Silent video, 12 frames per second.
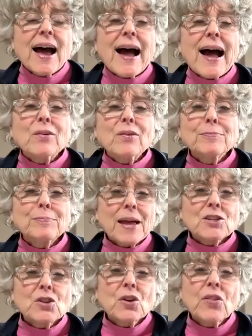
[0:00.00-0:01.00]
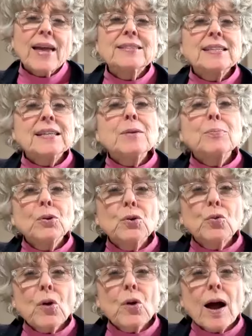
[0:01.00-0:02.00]
how special that deep
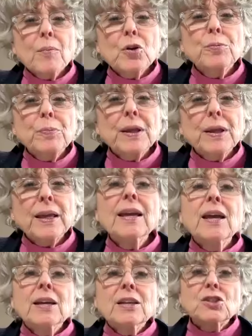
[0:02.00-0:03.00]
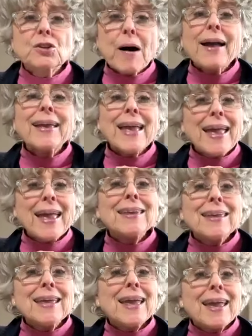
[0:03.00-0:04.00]
blue rub could be to my
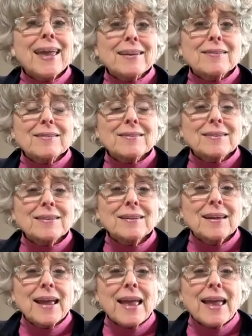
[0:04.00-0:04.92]
achy hands.